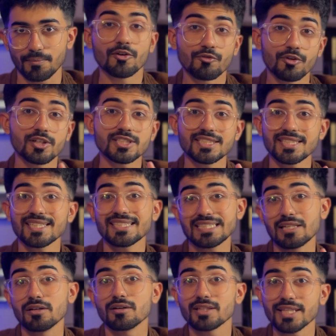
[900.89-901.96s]
First is
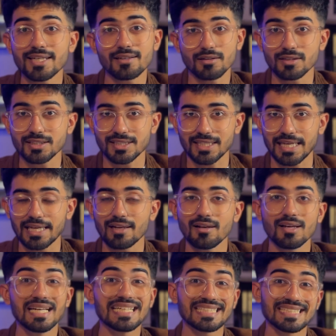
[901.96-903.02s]
learning a skill.
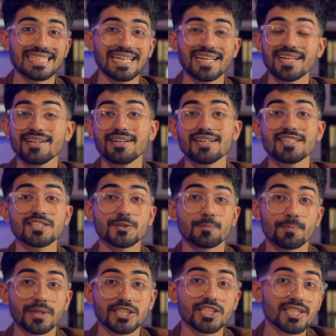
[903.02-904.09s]
Second is
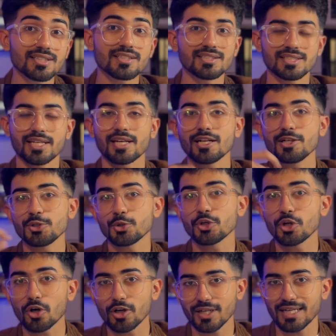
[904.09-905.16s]
pitching the skill to your